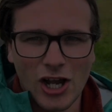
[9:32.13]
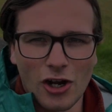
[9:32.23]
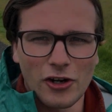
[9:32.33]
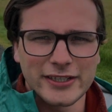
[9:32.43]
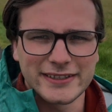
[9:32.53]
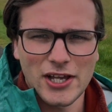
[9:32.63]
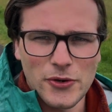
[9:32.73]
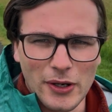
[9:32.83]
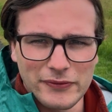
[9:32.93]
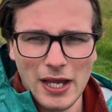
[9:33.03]
Alright,
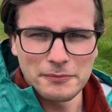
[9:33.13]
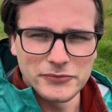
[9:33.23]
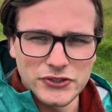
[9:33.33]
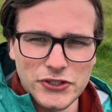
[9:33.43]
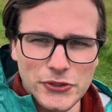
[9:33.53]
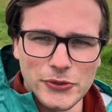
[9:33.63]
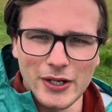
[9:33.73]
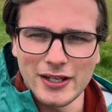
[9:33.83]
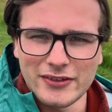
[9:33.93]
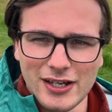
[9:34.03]
so I've come to
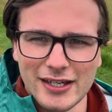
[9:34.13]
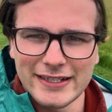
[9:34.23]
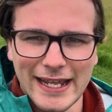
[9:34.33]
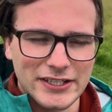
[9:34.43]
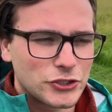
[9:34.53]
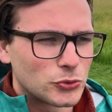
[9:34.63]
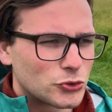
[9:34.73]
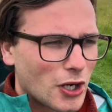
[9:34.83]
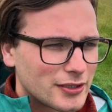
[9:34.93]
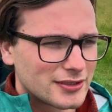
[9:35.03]
another National
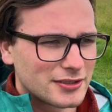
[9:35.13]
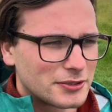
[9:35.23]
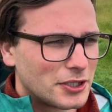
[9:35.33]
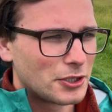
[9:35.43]
Trust